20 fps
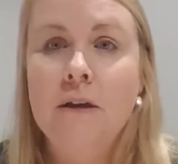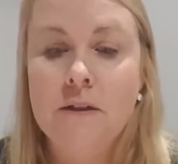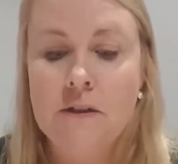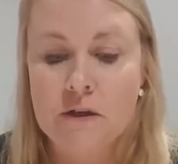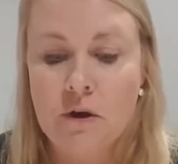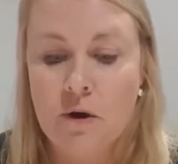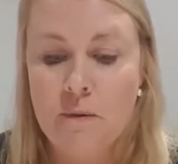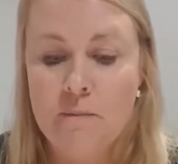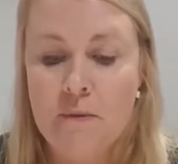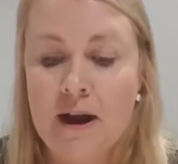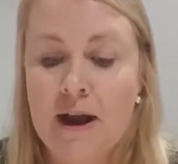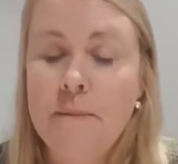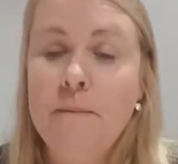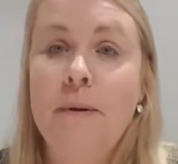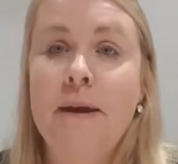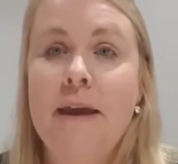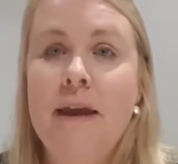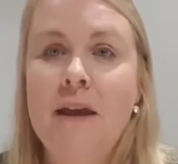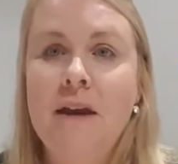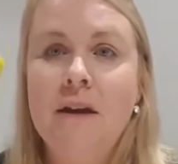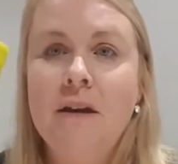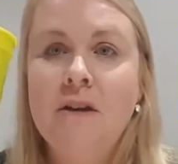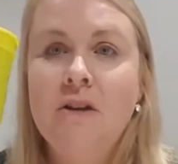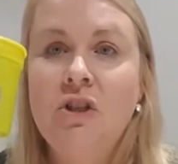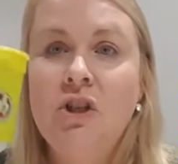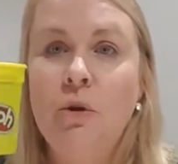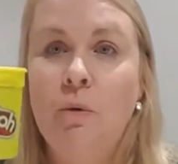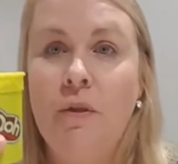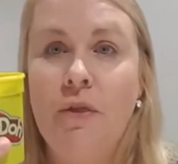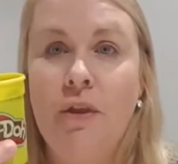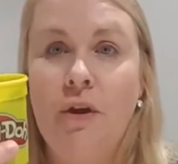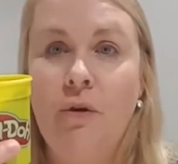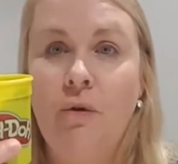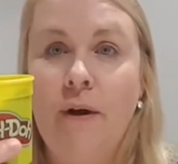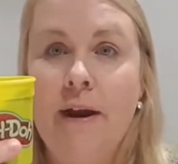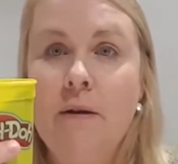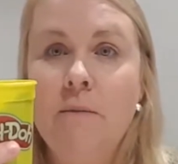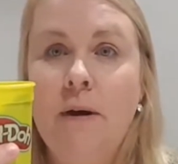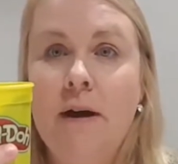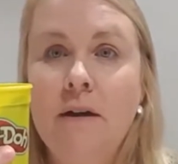So it might be, do you want the
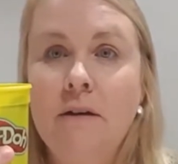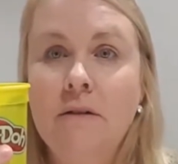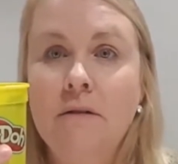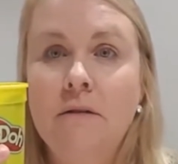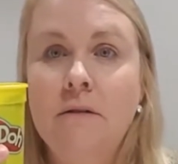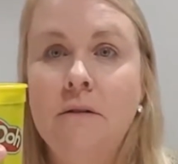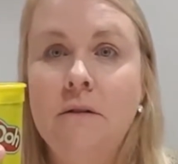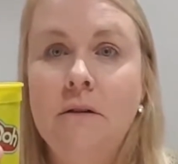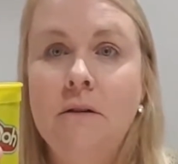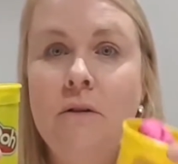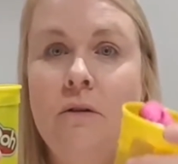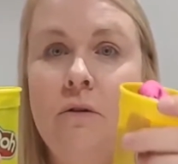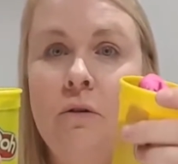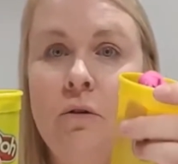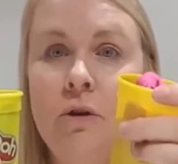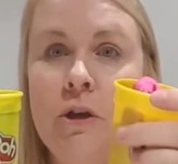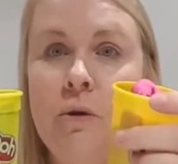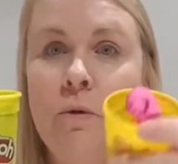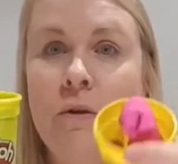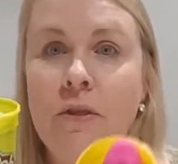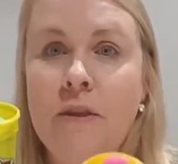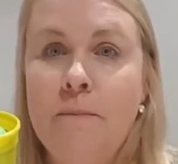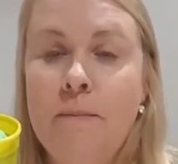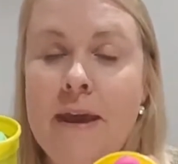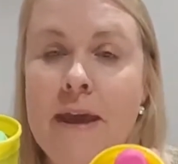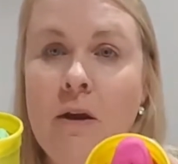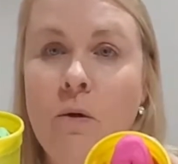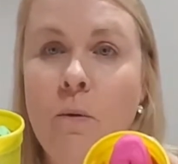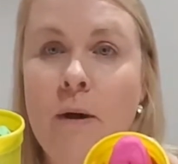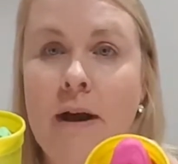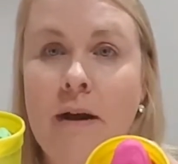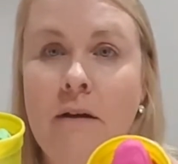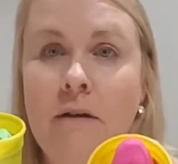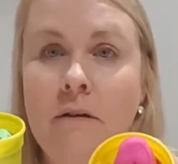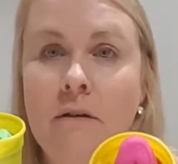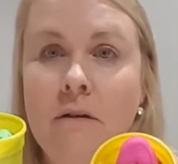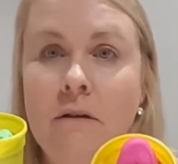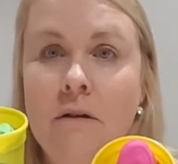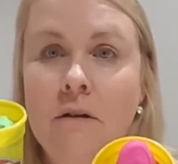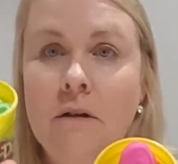green one or do you want the pink
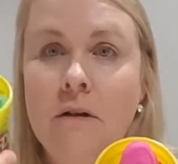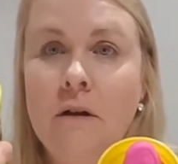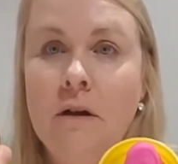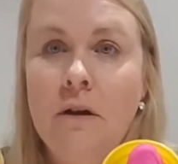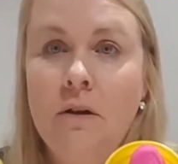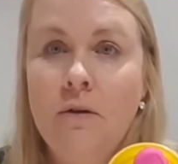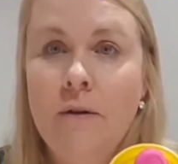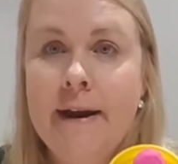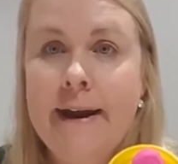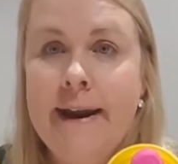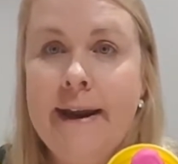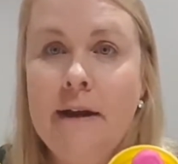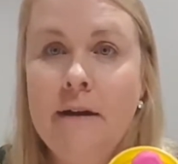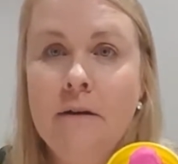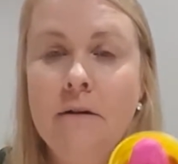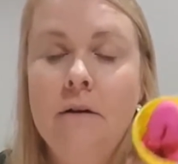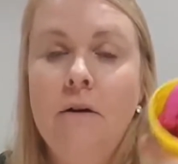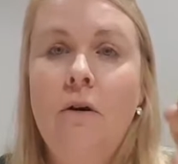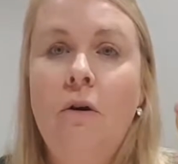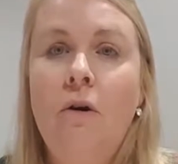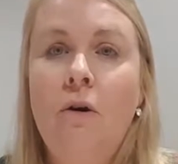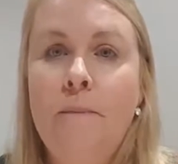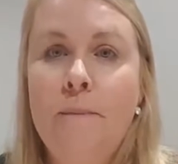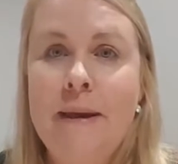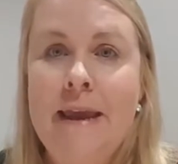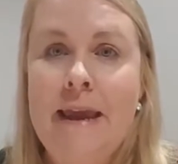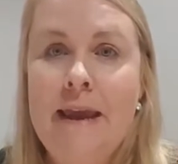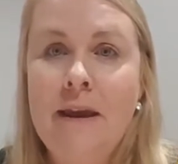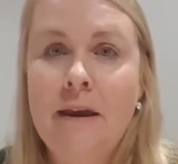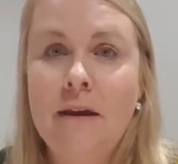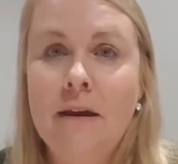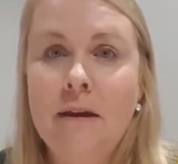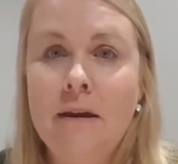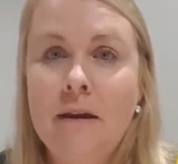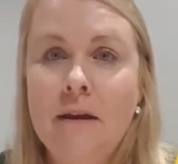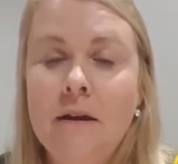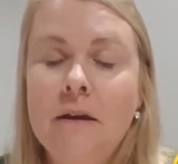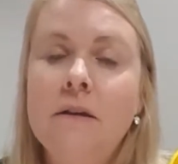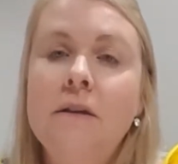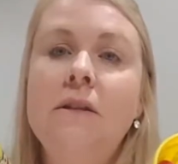one? Green or pink,
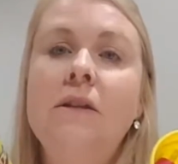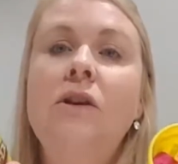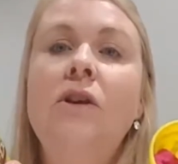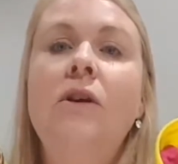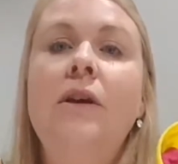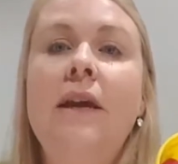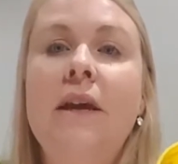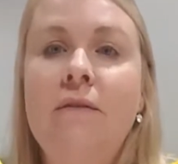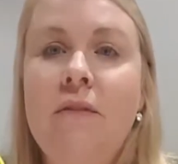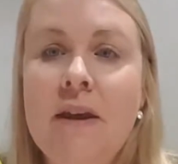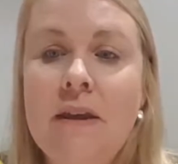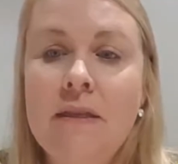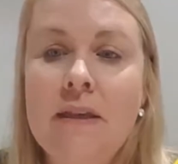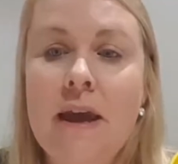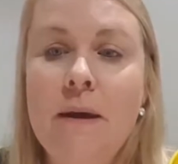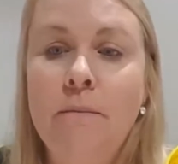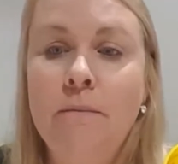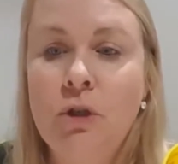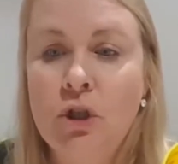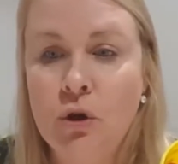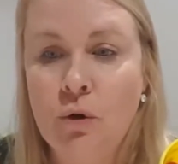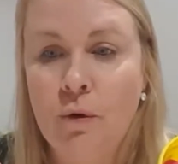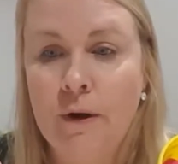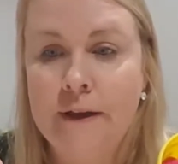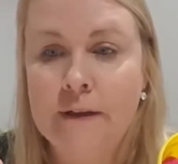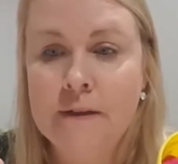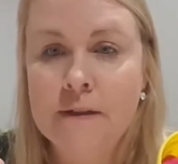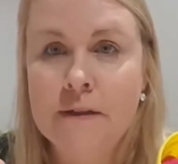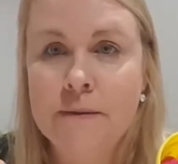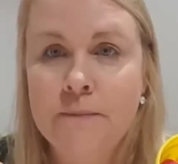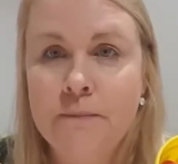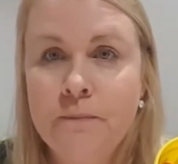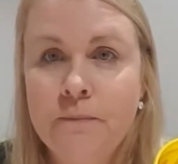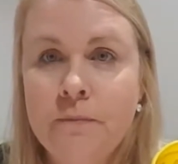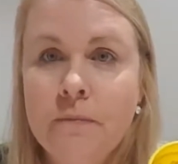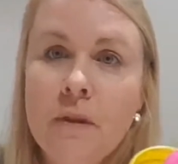so you're giving them choice.